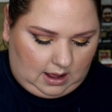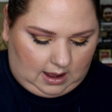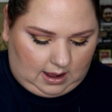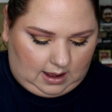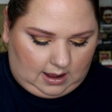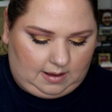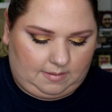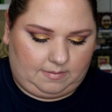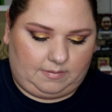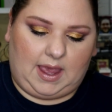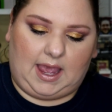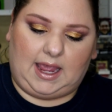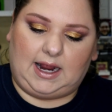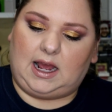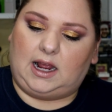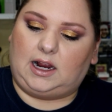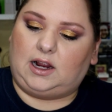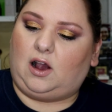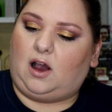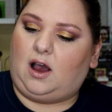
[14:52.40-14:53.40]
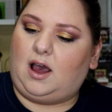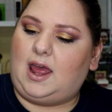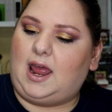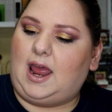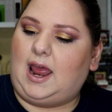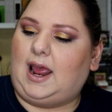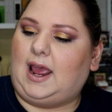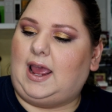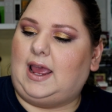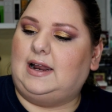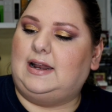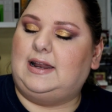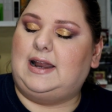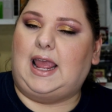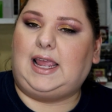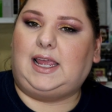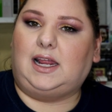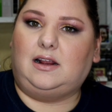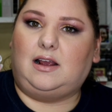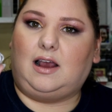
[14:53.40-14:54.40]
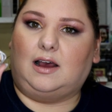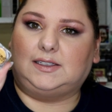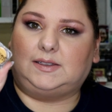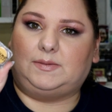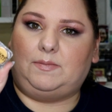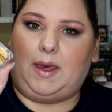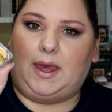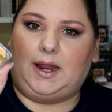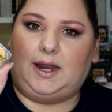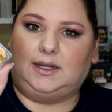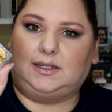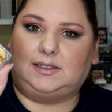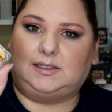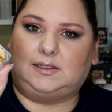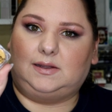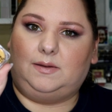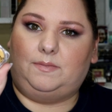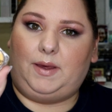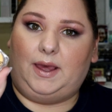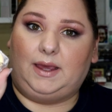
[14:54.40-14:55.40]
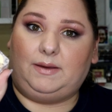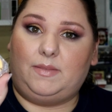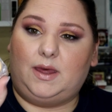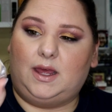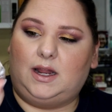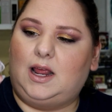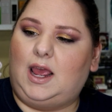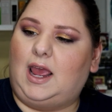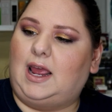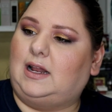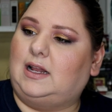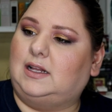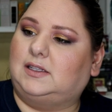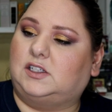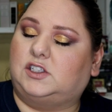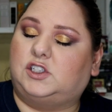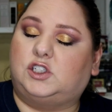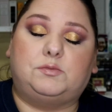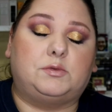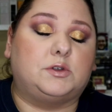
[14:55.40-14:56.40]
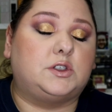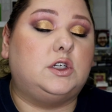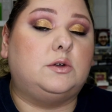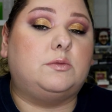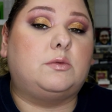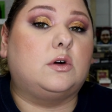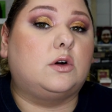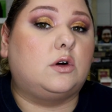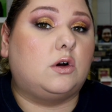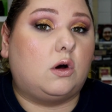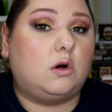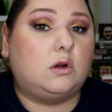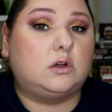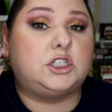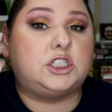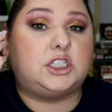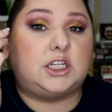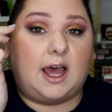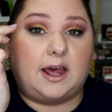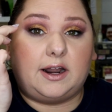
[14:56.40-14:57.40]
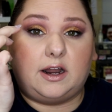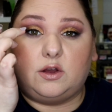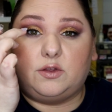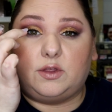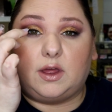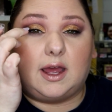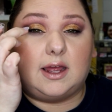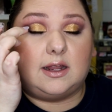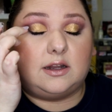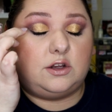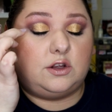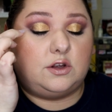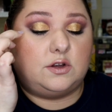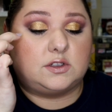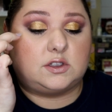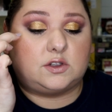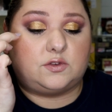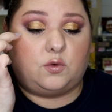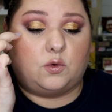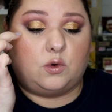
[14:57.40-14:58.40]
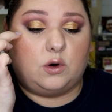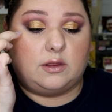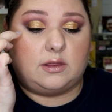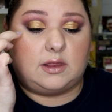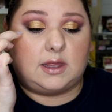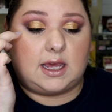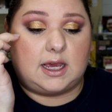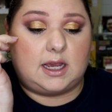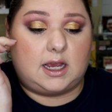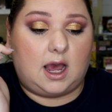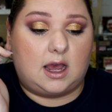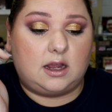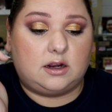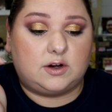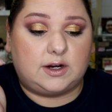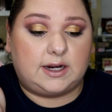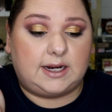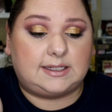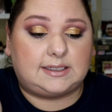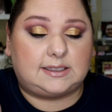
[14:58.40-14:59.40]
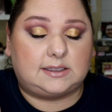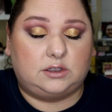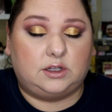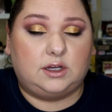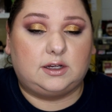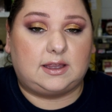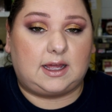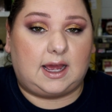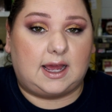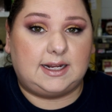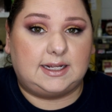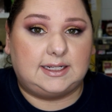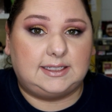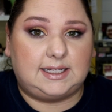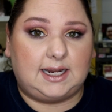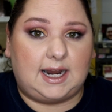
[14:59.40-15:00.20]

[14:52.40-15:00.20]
And I got a Naked Cosmetics pigment, and it's a super, super gold shadow that I used for the cut crease look that I did